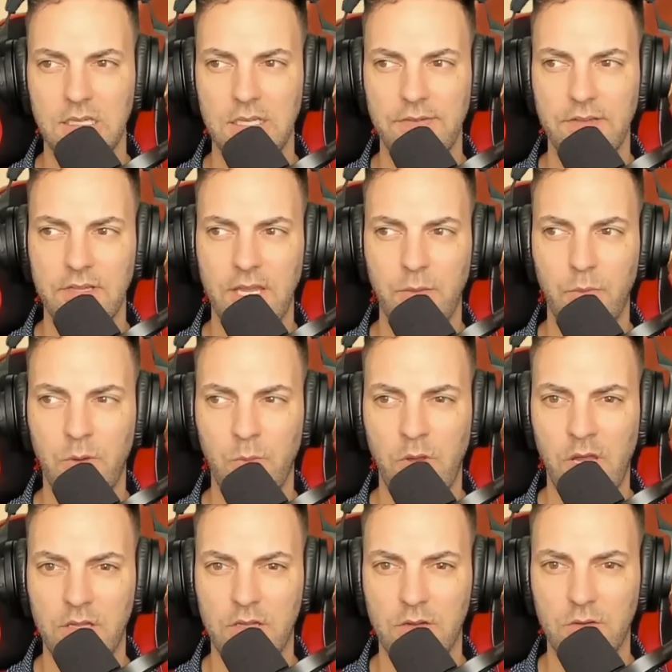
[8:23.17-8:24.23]
If you land one
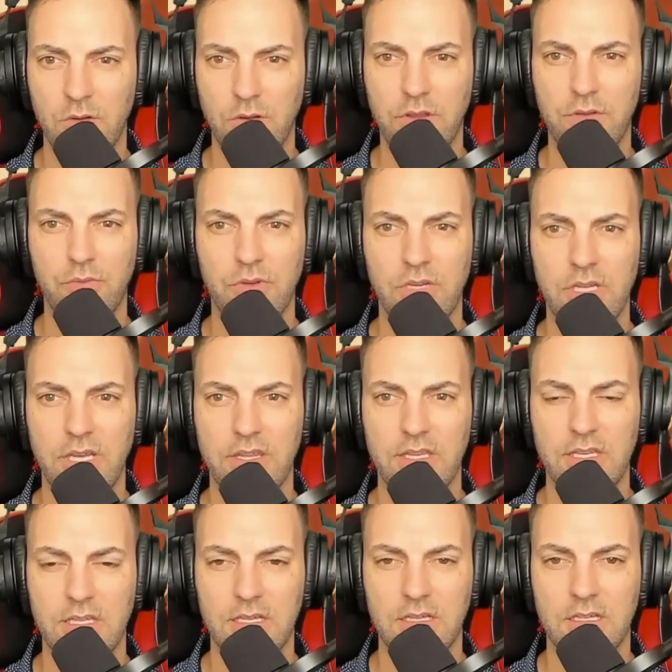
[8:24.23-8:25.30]
wild, it'll go to three, I
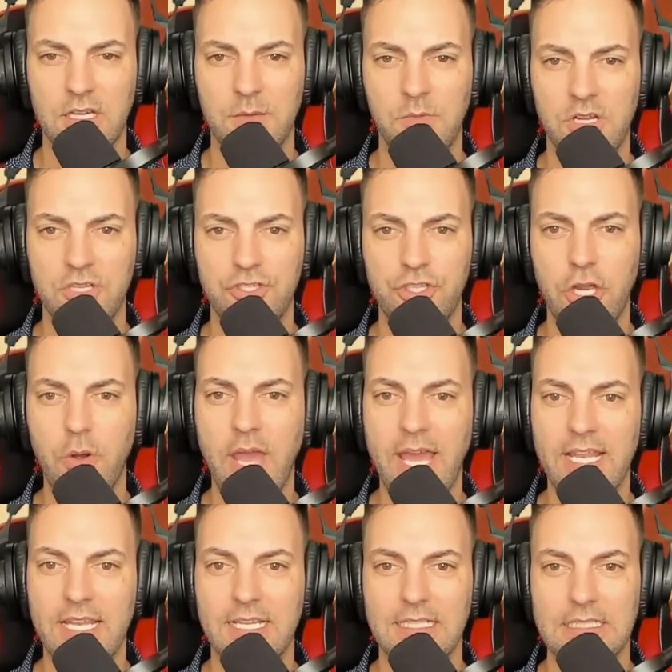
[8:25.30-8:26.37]
think. Come on, do it!
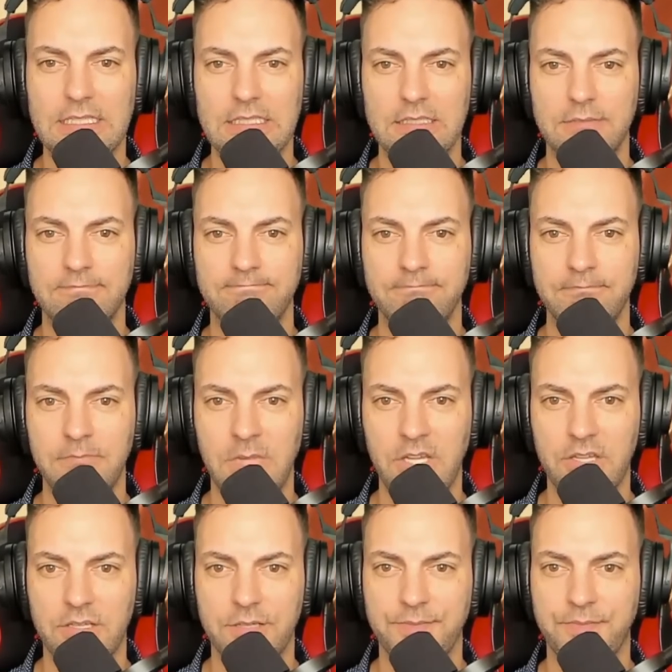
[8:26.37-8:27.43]

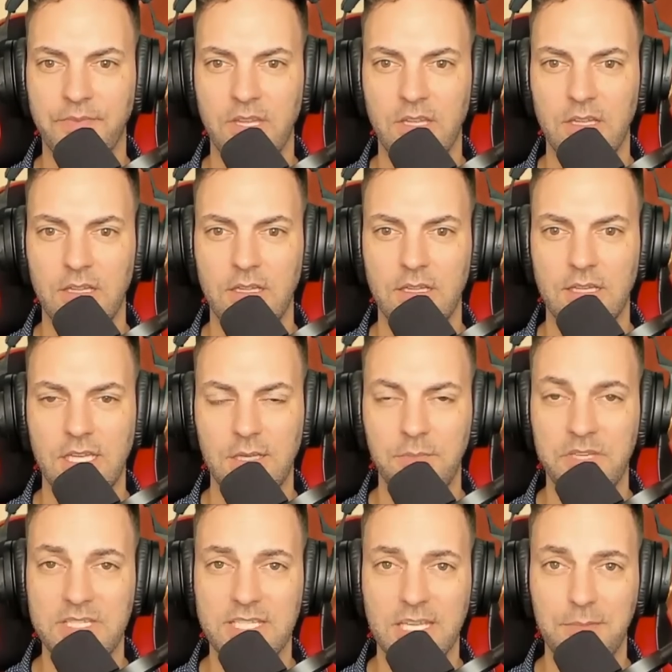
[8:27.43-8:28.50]
Mother. Keep
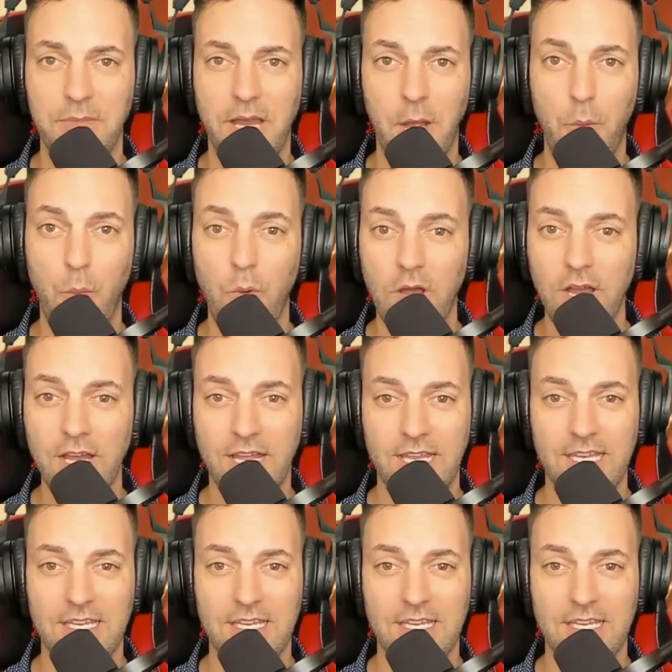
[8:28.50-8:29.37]
missing it by one.